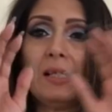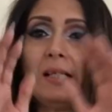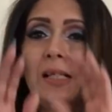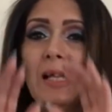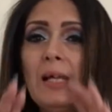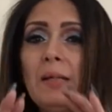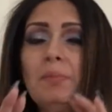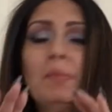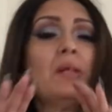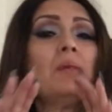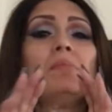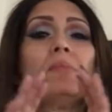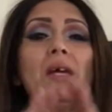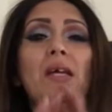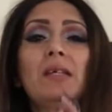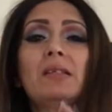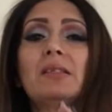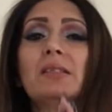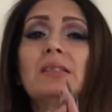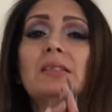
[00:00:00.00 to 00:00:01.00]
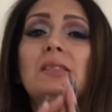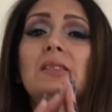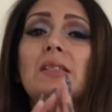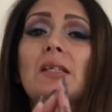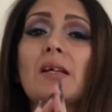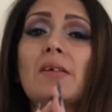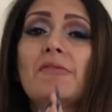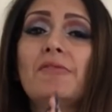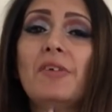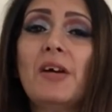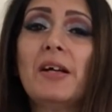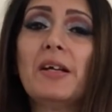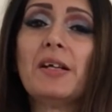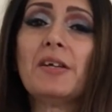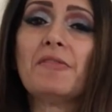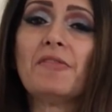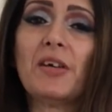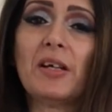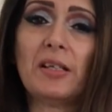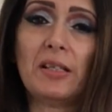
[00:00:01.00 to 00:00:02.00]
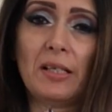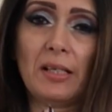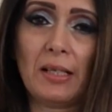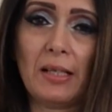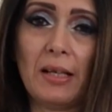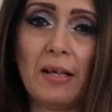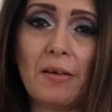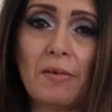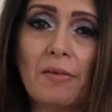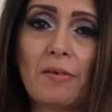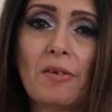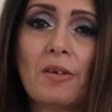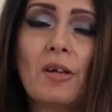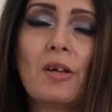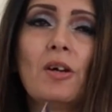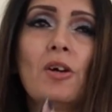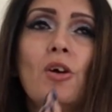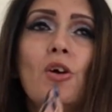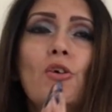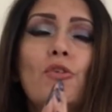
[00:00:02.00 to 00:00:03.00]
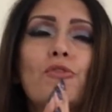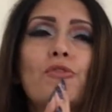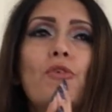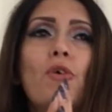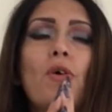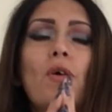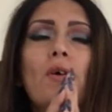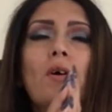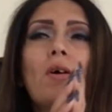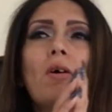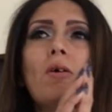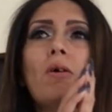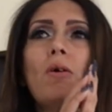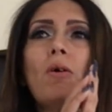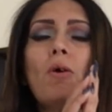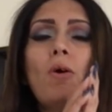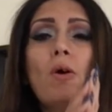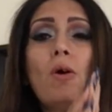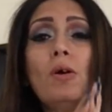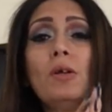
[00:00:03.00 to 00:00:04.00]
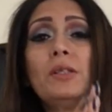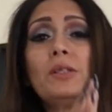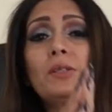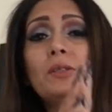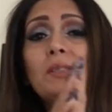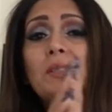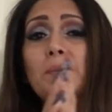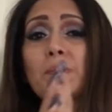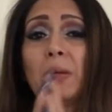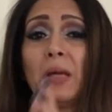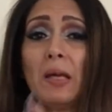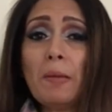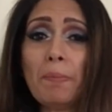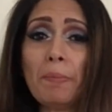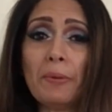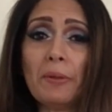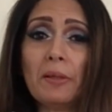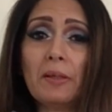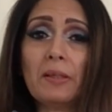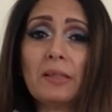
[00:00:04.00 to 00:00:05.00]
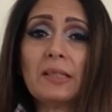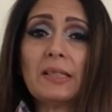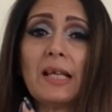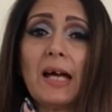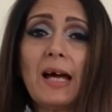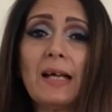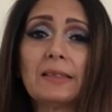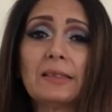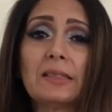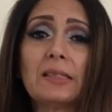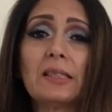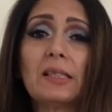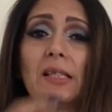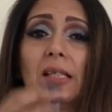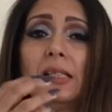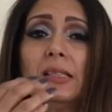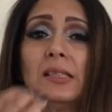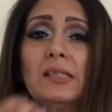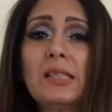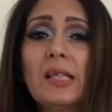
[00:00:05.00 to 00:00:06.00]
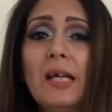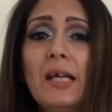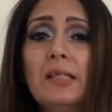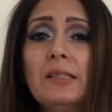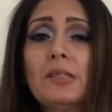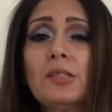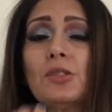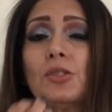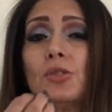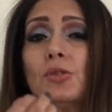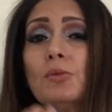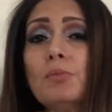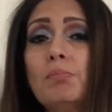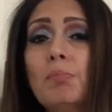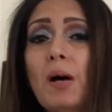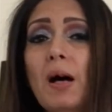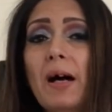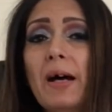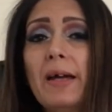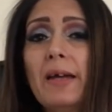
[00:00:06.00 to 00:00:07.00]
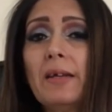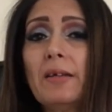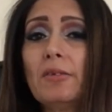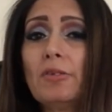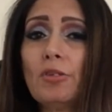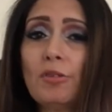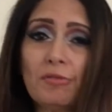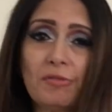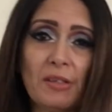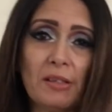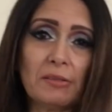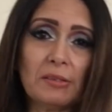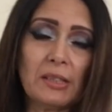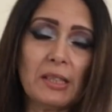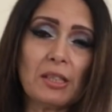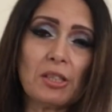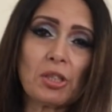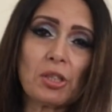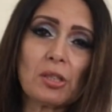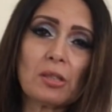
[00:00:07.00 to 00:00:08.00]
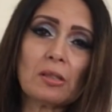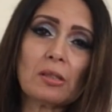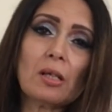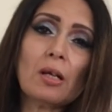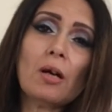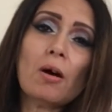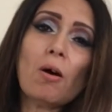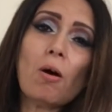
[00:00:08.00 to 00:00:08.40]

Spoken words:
let me make this very, very clear. For all those people that intend to buy your foundation